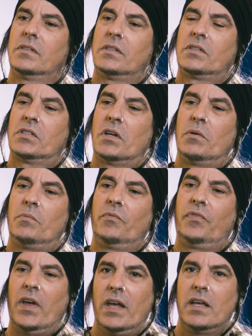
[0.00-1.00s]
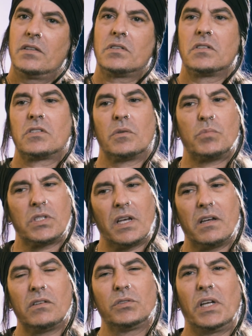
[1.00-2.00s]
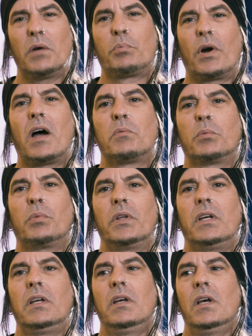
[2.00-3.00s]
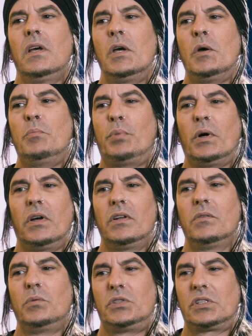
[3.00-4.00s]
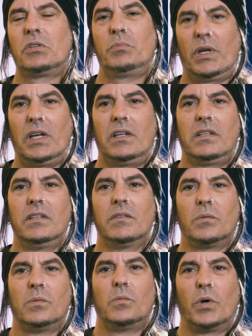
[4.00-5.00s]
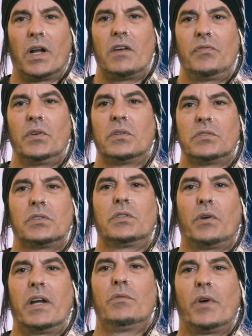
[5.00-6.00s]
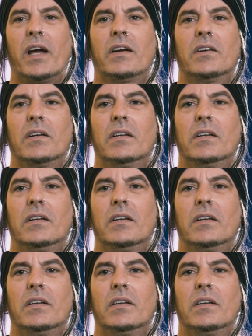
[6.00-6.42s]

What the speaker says: some fans and some sales? Yeah, probably, but we still made what I feel is a great record.